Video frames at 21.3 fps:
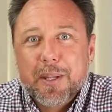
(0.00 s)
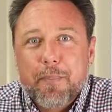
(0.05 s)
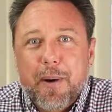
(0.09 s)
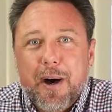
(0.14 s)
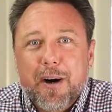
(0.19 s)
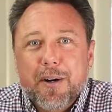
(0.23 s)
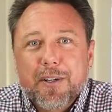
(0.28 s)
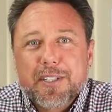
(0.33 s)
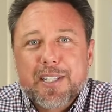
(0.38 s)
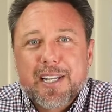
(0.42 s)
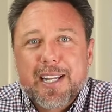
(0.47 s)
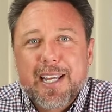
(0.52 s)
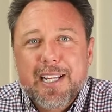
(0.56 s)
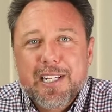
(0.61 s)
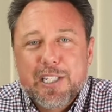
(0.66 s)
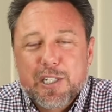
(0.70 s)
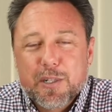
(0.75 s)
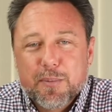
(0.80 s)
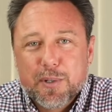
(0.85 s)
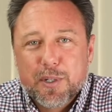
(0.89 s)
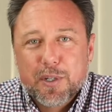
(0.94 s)
pulse in
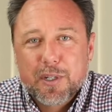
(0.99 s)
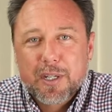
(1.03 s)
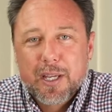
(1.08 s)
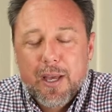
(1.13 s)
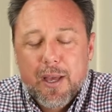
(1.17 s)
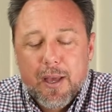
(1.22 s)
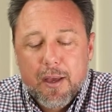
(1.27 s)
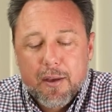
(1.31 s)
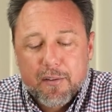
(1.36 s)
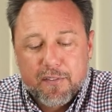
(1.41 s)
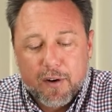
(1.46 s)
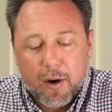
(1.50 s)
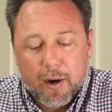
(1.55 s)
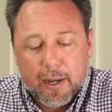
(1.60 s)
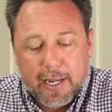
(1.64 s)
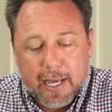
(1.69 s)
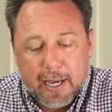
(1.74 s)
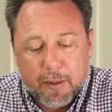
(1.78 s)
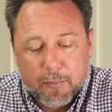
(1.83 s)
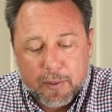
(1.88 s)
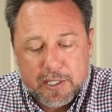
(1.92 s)
Hinchinbrook,
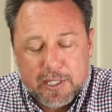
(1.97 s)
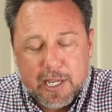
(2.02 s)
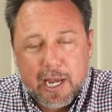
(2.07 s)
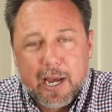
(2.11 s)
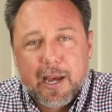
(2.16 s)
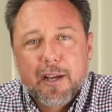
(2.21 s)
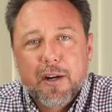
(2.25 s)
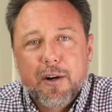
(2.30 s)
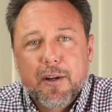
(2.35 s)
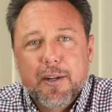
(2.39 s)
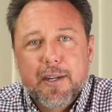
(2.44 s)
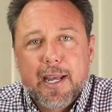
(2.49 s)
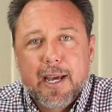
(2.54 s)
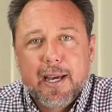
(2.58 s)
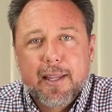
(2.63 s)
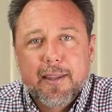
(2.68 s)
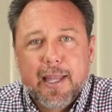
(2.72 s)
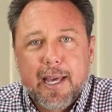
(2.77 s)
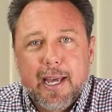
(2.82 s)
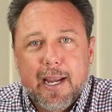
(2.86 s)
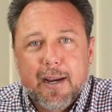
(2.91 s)
find out what's going on
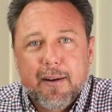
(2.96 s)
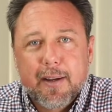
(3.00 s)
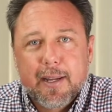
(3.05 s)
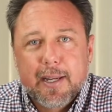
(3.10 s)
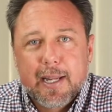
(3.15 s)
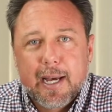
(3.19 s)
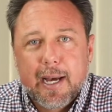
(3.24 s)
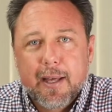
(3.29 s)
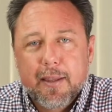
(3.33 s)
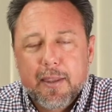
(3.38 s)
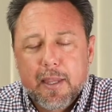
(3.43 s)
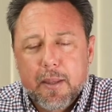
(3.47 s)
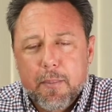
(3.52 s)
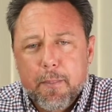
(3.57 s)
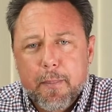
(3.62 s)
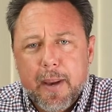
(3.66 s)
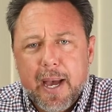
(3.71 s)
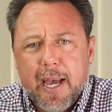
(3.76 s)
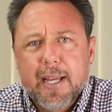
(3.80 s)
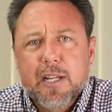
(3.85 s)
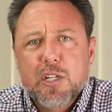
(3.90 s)
down there. And the
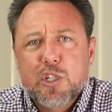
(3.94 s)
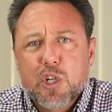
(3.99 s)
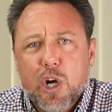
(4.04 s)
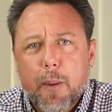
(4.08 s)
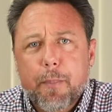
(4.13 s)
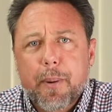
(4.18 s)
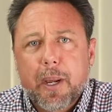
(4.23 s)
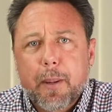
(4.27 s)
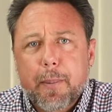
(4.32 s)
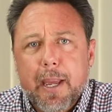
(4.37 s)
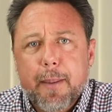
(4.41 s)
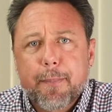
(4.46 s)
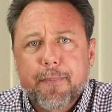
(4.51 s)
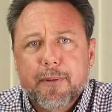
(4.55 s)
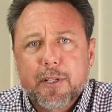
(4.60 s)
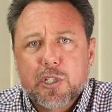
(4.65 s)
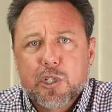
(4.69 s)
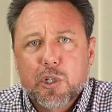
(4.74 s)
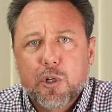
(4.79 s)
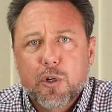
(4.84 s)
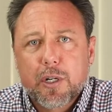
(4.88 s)
main topic people
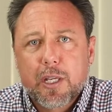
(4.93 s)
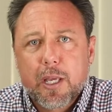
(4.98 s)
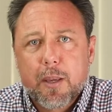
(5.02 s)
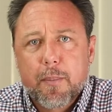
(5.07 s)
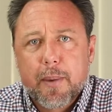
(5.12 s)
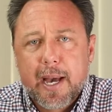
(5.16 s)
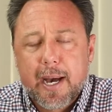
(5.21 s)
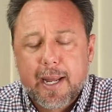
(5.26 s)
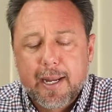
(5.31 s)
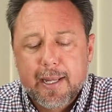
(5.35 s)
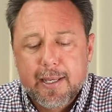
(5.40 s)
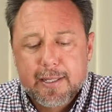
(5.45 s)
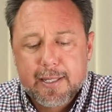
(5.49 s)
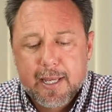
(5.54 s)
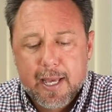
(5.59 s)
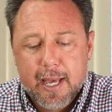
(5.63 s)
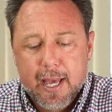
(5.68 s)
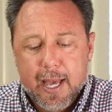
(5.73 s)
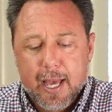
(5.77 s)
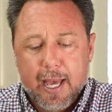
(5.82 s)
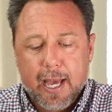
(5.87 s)
are talking about is
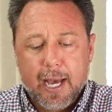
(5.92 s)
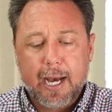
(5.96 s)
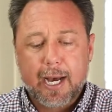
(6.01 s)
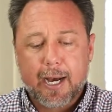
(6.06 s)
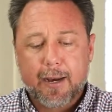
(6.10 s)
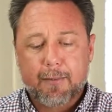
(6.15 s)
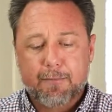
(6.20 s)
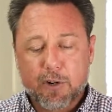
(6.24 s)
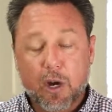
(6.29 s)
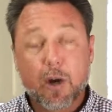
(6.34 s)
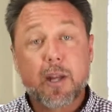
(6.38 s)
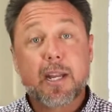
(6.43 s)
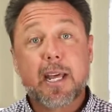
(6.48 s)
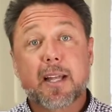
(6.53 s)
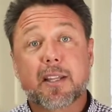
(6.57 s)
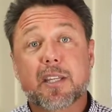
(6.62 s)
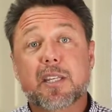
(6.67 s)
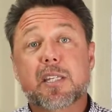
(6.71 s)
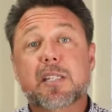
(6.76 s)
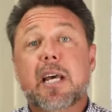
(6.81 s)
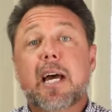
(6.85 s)
right now
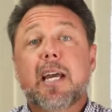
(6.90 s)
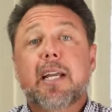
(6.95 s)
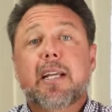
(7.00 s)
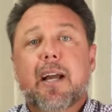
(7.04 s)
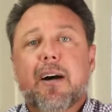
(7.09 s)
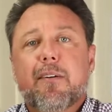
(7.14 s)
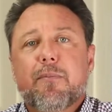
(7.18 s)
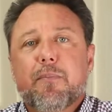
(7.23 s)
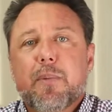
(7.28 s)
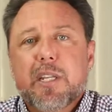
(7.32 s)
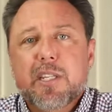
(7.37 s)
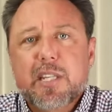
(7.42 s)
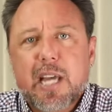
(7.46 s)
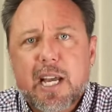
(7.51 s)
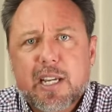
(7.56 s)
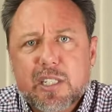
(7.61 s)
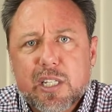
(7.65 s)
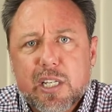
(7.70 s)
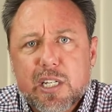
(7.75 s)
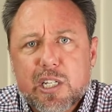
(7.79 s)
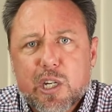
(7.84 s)
the state government is
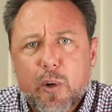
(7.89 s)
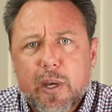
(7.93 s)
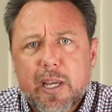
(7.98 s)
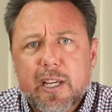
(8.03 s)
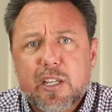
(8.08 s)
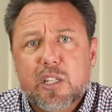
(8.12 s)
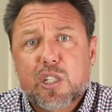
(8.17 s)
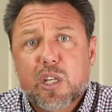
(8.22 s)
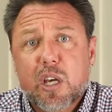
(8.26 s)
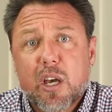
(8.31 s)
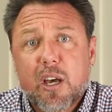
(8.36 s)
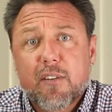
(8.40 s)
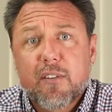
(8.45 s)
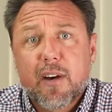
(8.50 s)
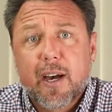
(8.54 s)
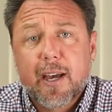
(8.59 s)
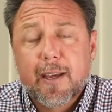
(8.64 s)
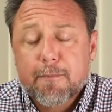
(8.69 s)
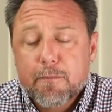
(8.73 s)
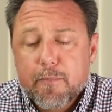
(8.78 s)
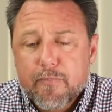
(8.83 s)
actually doing a
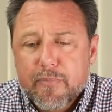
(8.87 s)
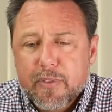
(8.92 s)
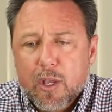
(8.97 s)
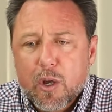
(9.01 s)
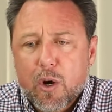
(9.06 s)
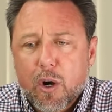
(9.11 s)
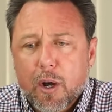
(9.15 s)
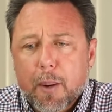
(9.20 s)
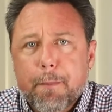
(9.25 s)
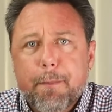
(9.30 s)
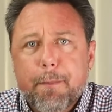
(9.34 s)
survey on